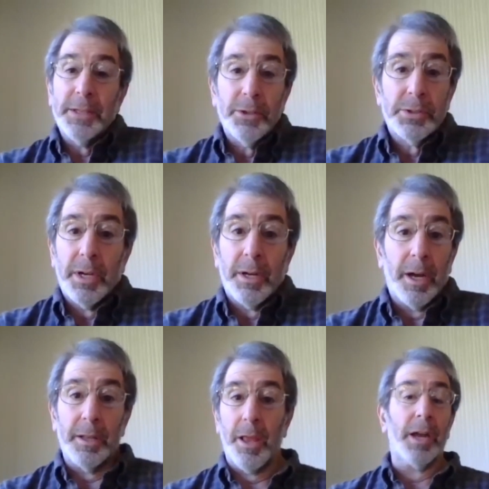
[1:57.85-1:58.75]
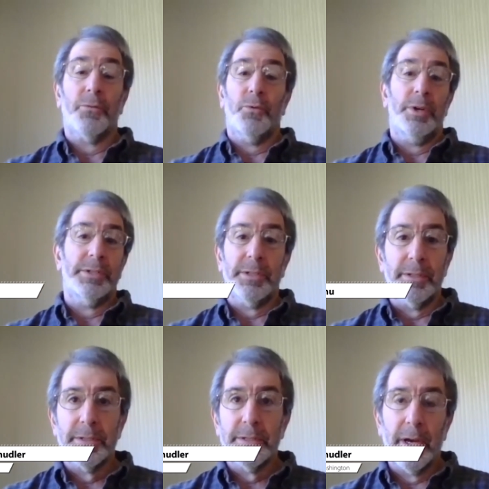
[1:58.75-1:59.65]
there's a lot of
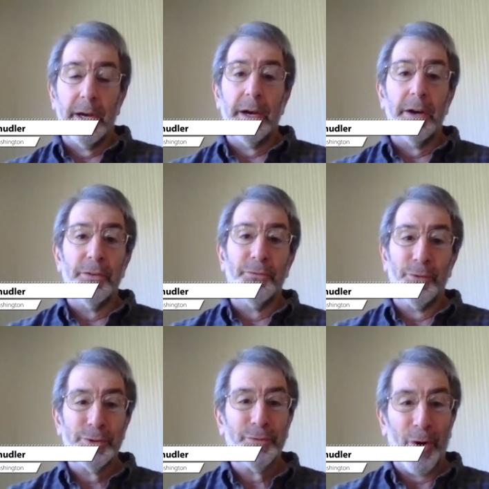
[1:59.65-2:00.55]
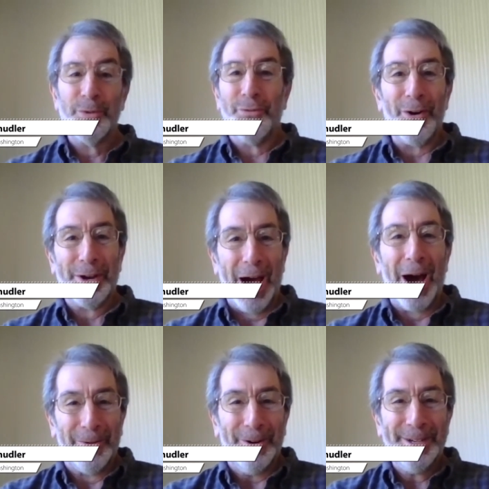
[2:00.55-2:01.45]
reasons. First of all, we've all
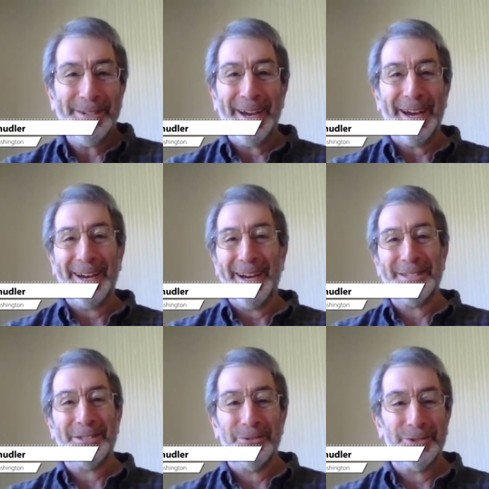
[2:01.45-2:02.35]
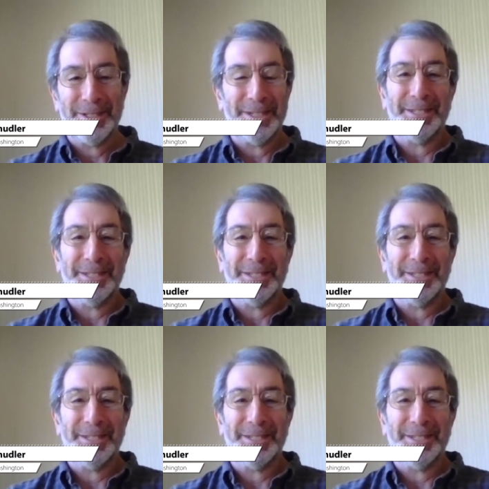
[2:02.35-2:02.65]
got one. And so just it's